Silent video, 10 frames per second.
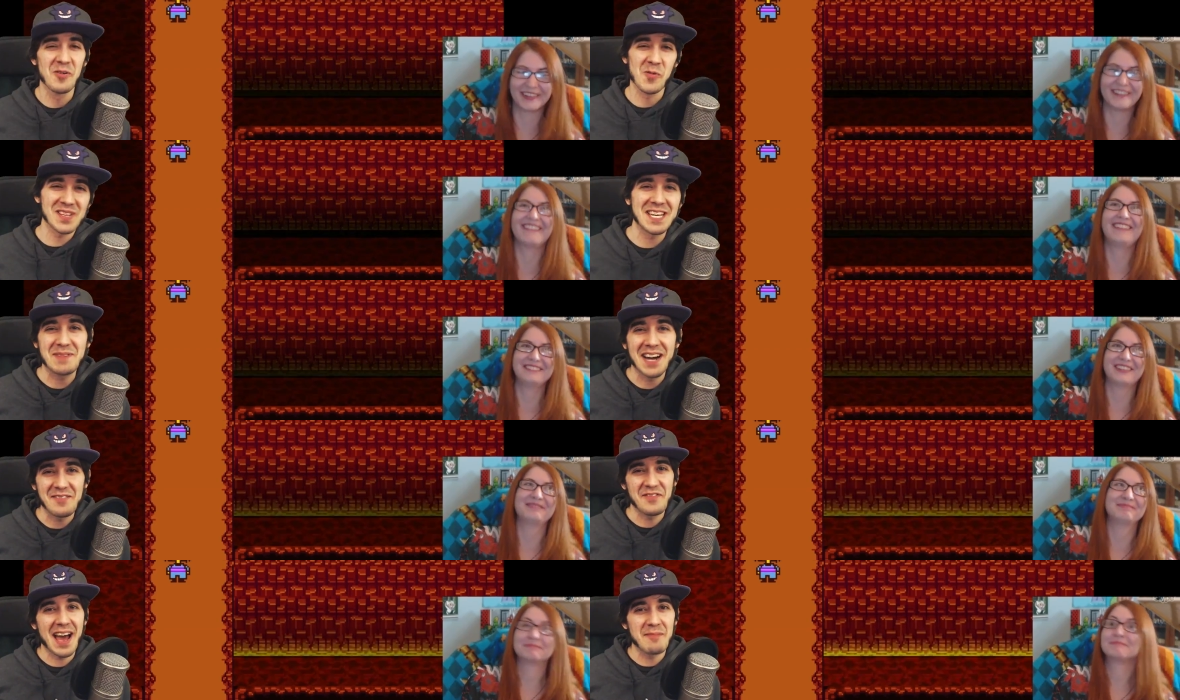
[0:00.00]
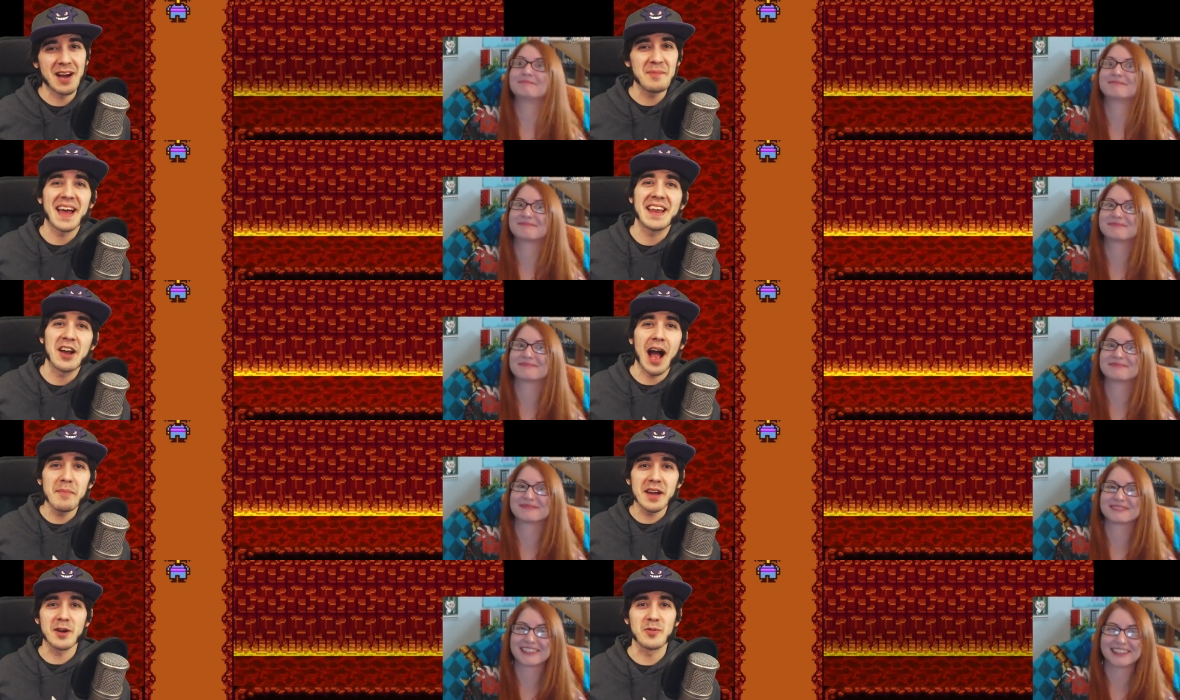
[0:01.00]
Speaker 1: What's up, Cut Fam? Cut Man here.
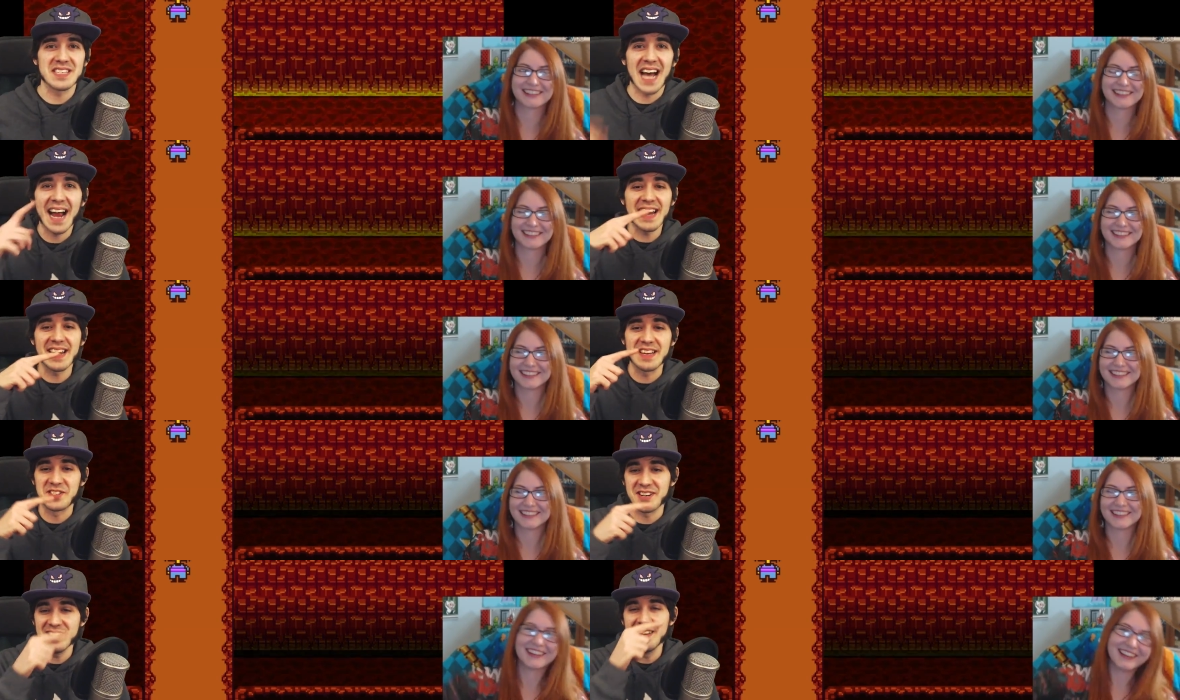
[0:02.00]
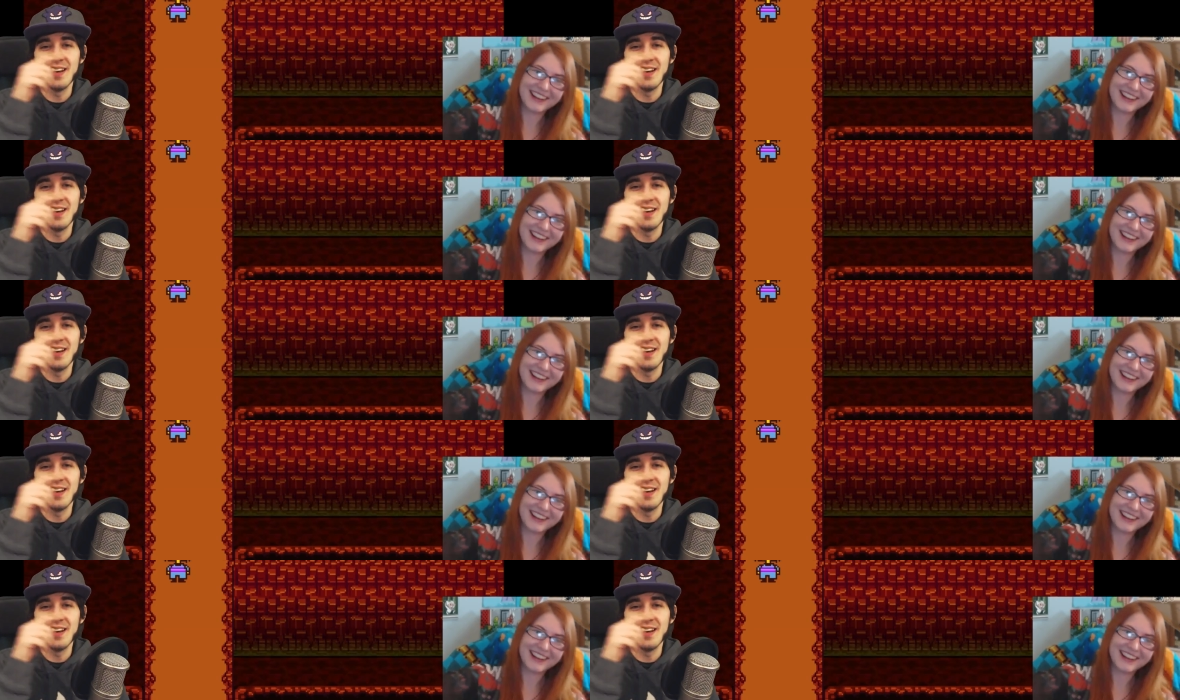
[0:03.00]
I'm here with Tiny Neenja.